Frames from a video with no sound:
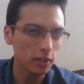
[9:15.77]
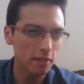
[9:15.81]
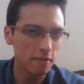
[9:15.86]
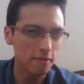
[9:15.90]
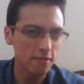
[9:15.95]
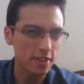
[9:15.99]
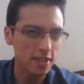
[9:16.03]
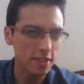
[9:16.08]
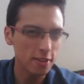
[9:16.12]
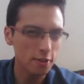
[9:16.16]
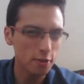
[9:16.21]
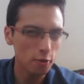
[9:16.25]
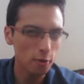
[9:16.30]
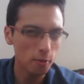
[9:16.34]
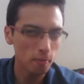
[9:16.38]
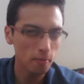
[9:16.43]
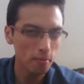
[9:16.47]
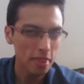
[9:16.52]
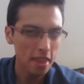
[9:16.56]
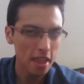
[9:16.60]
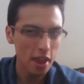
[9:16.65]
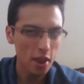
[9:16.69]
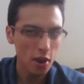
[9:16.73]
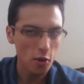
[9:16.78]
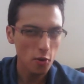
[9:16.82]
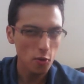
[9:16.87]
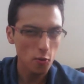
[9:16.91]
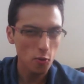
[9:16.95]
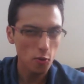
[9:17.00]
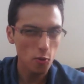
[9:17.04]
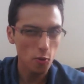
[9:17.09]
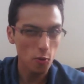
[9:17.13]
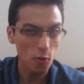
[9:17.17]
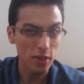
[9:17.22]
a video
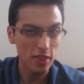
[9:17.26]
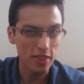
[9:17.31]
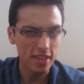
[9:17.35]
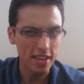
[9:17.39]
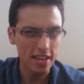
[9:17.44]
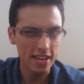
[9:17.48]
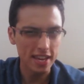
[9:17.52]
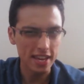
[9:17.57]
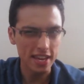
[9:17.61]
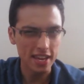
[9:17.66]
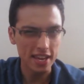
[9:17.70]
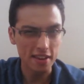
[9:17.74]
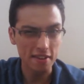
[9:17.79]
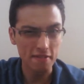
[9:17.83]
with the